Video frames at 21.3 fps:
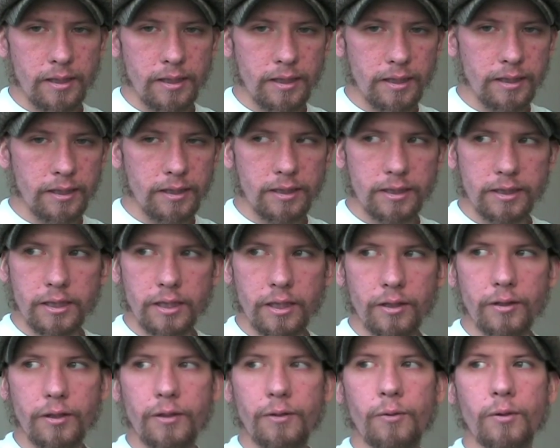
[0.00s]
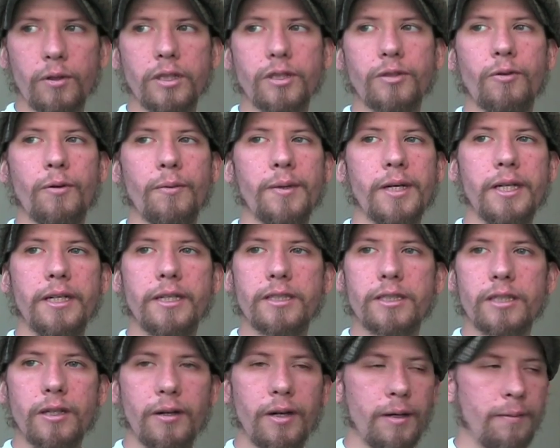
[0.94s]
it works for me,
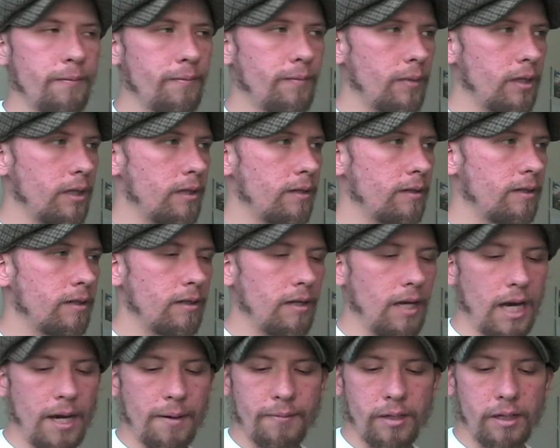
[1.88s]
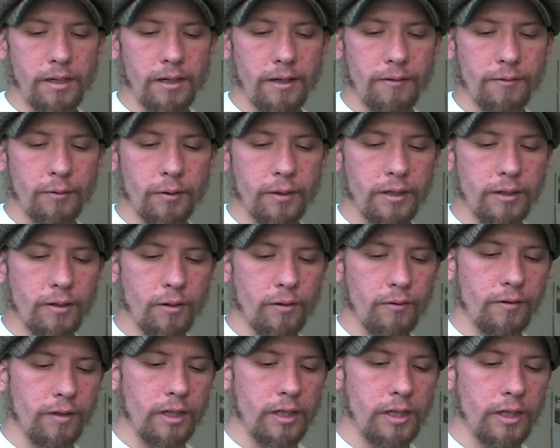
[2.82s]
so I've been happy enough with it
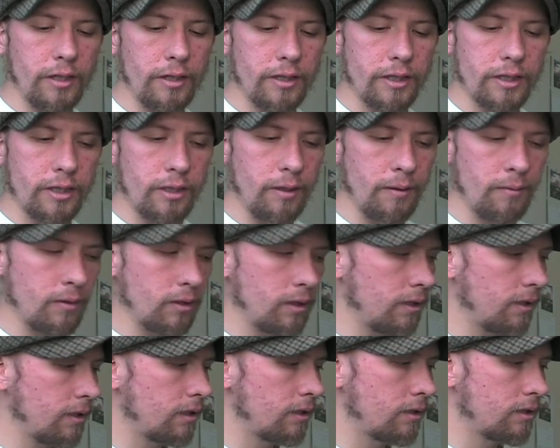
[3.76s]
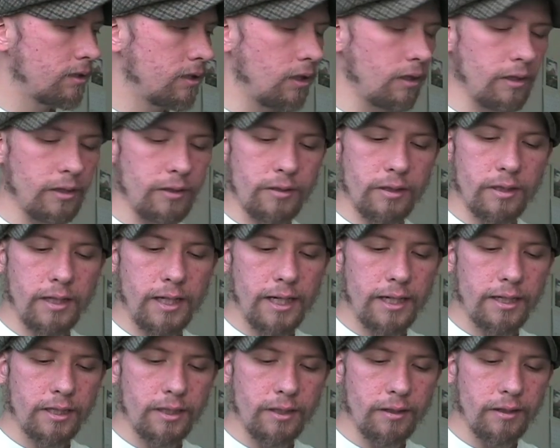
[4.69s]
over the years, so I'm going to start using
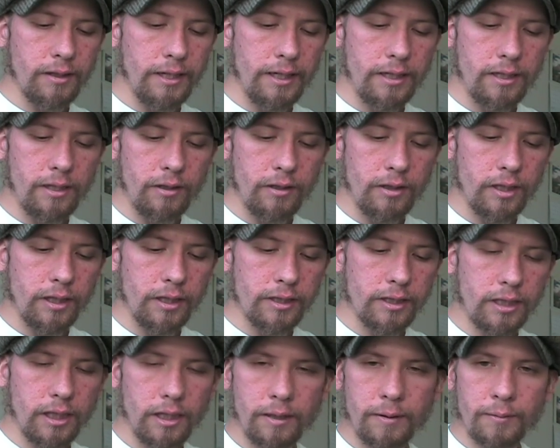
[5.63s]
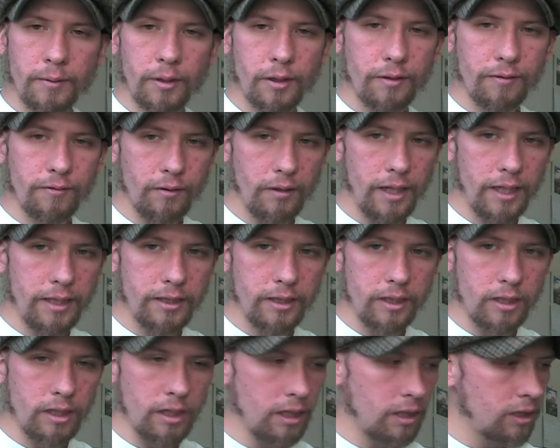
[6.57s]
that. So thank you, John Songbird, for that
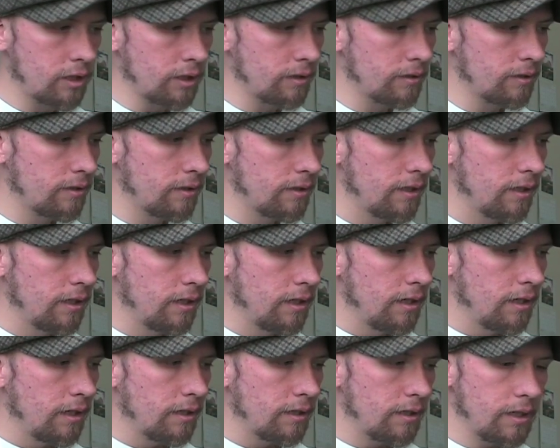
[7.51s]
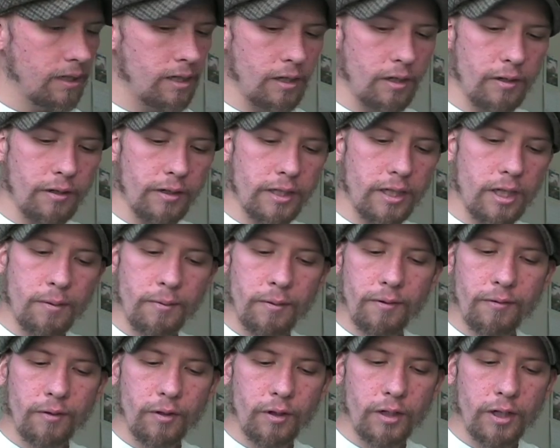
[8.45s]
suggestion. Thank you, Chris
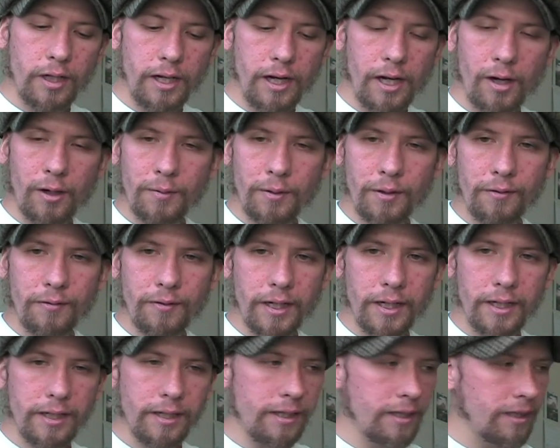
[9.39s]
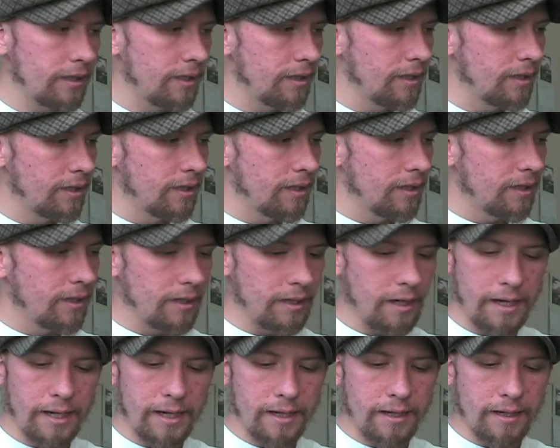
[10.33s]
Human, for trying to help me find
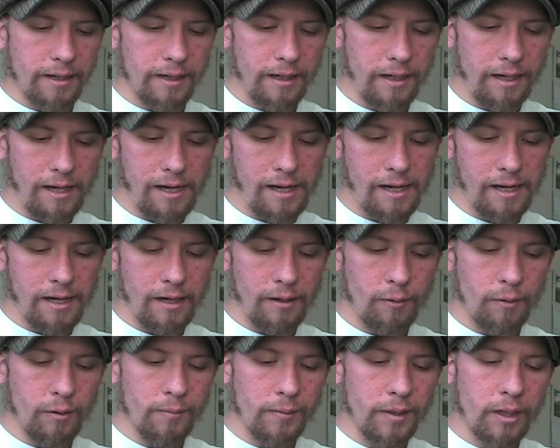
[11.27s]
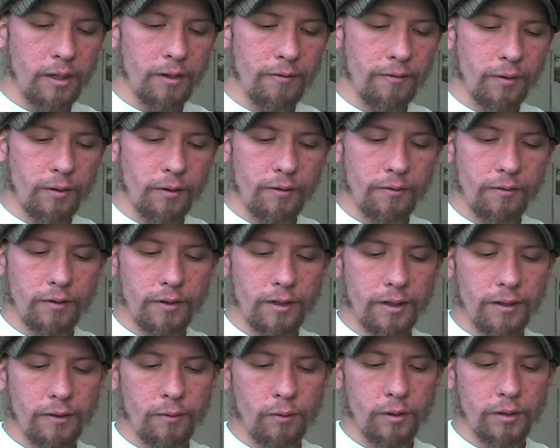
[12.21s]
a real microphone for
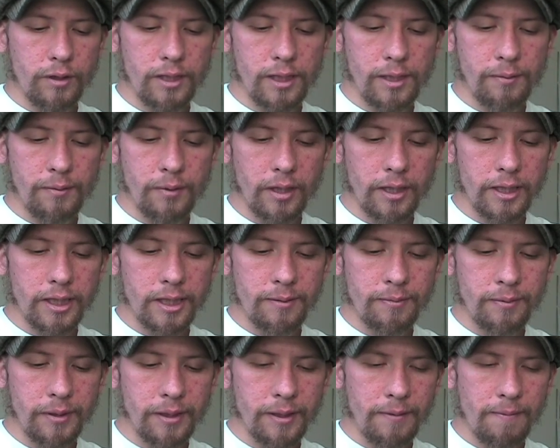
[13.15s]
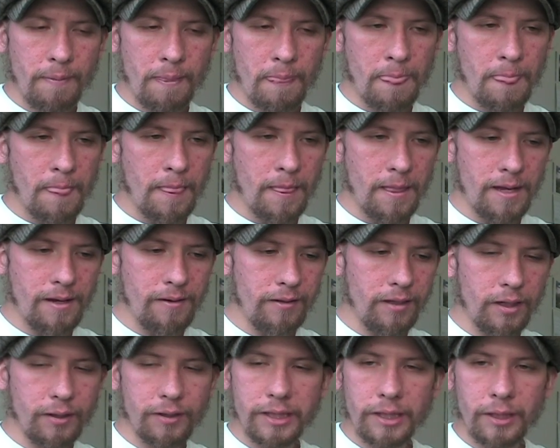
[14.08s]
a real cheap price, but
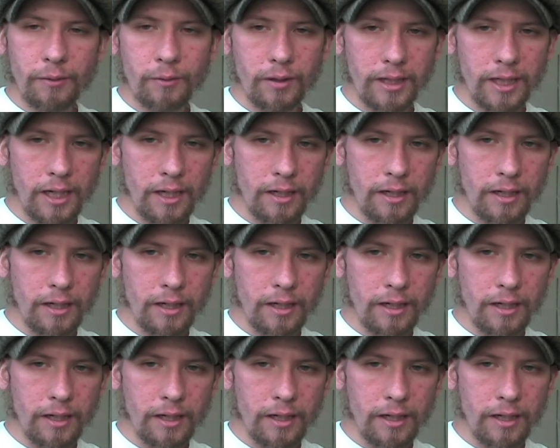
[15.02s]
even though it didn't work